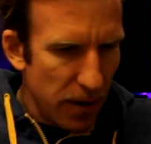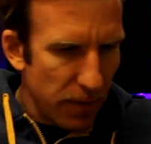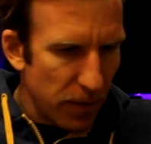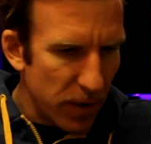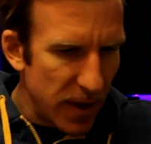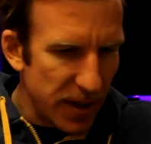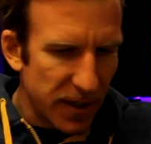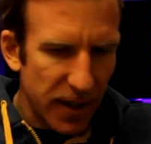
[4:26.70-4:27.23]

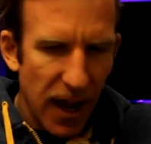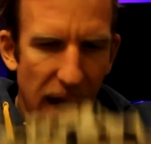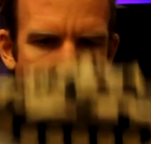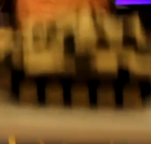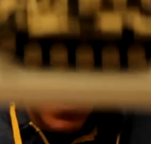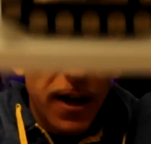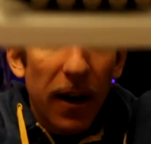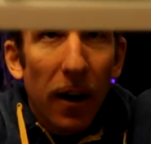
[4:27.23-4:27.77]
for this
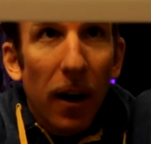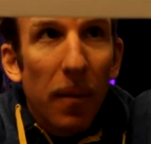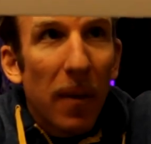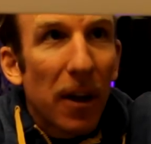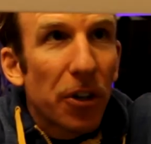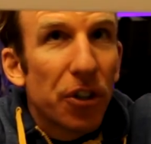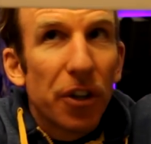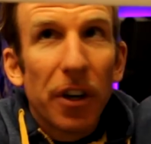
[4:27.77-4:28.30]
guy here, I'm
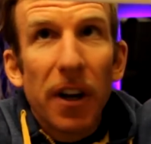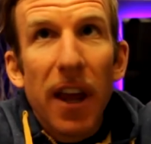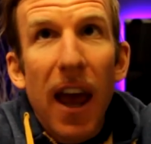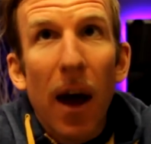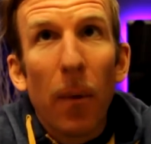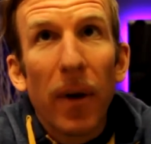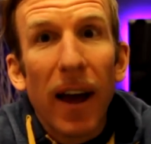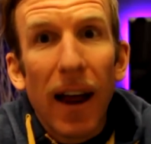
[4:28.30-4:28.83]
not sure
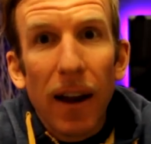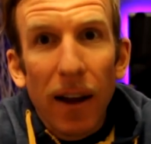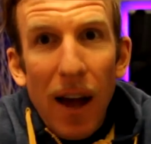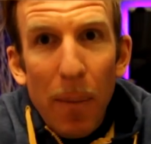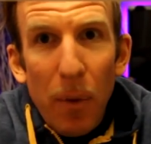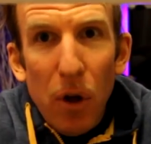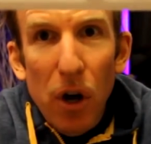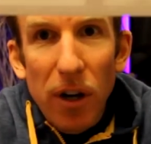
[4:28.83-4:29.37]
yet. We got a
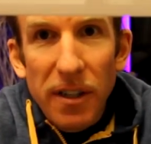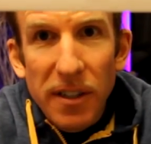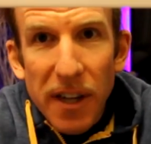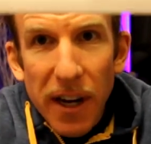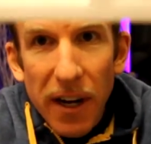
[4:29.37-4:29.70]
couple hooks